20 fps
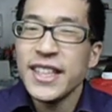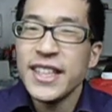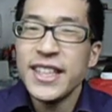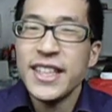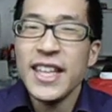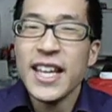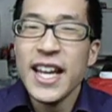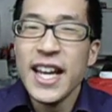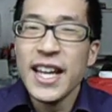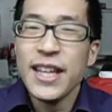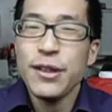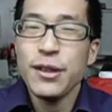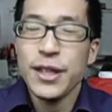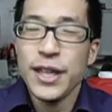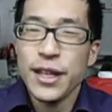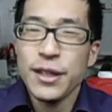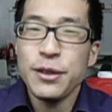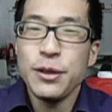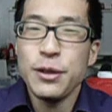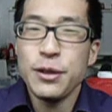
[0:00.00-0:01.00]
yeah, you
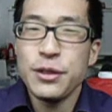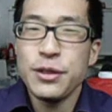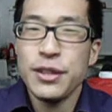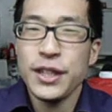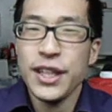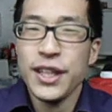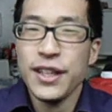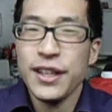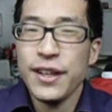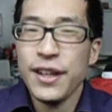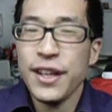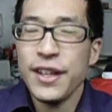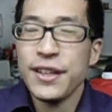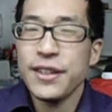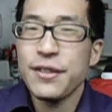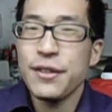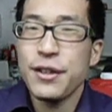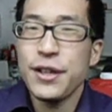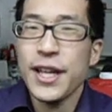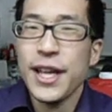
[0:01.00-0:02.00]
can use the
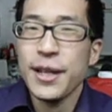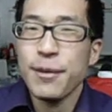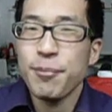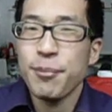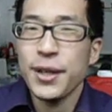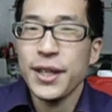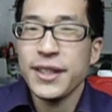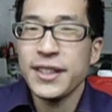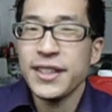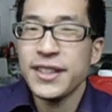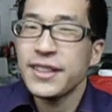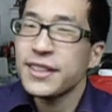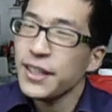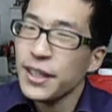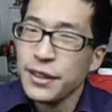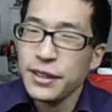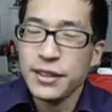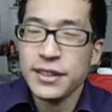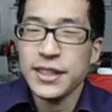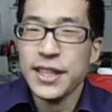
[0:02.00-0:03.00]
internet, but it's
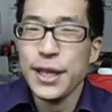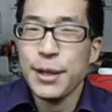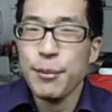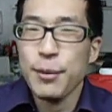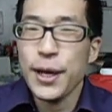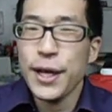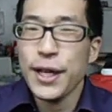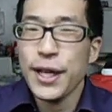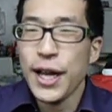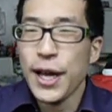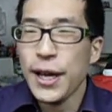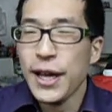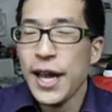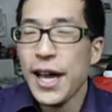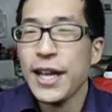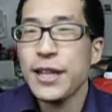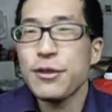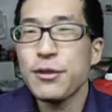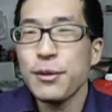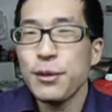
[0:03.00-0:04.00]
not the same. I
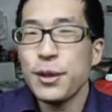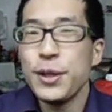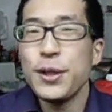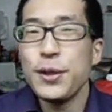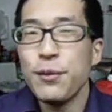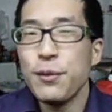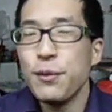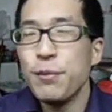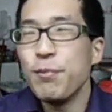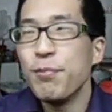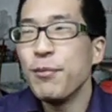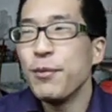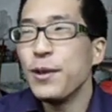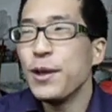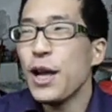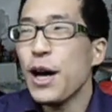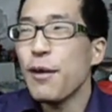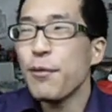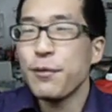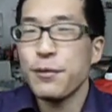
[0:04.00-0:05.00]
actually
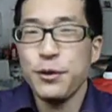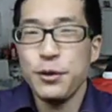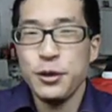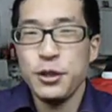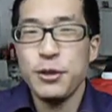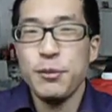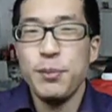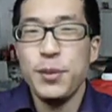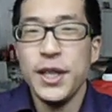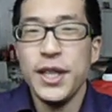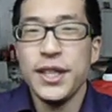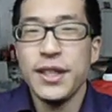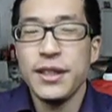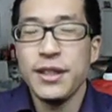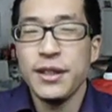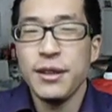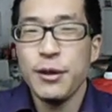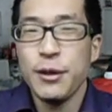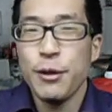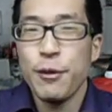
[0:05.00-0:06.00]
love to speak
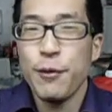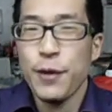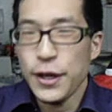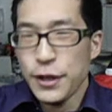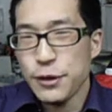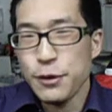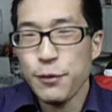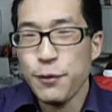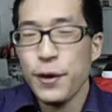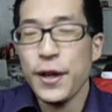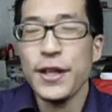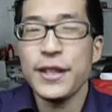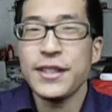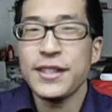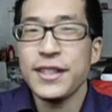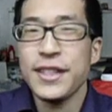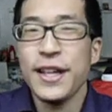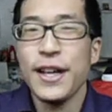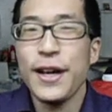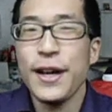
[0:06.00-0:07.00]
face to face,
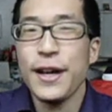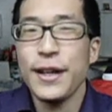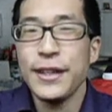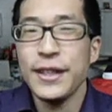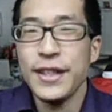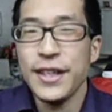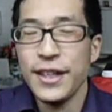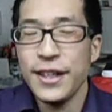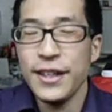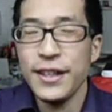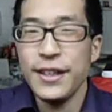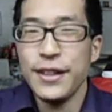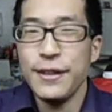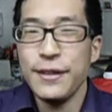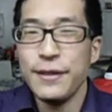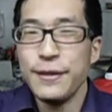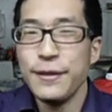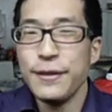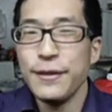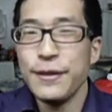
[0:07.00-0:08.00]
yeah,
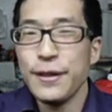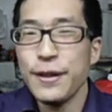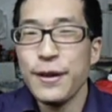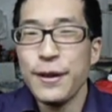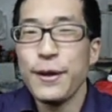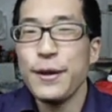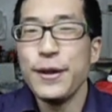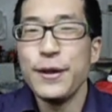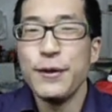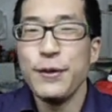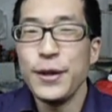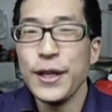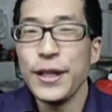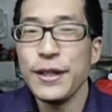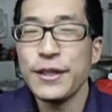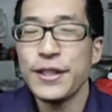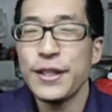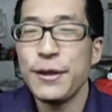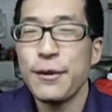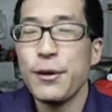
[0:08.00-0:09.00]
in in real
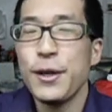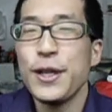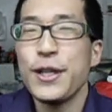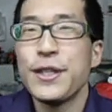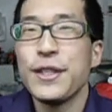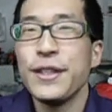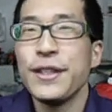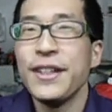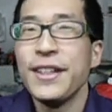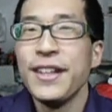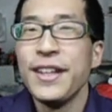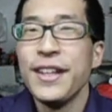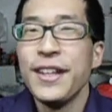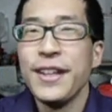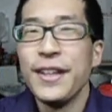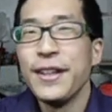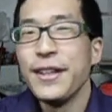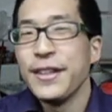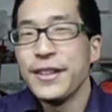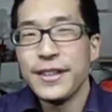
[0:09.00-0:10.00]
situation.
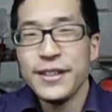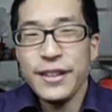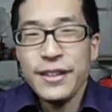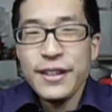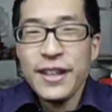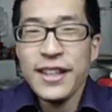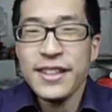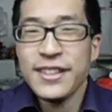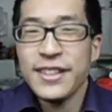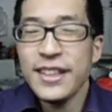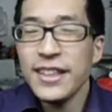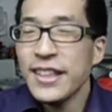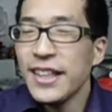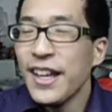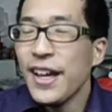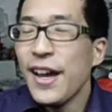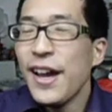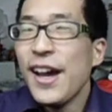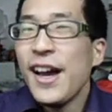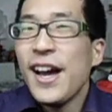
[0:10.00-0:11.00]
So that's it.
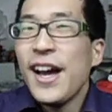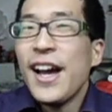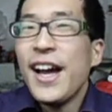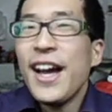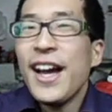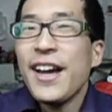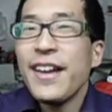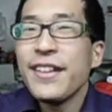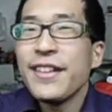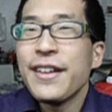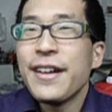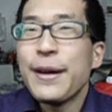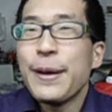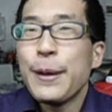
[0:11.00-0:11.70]
And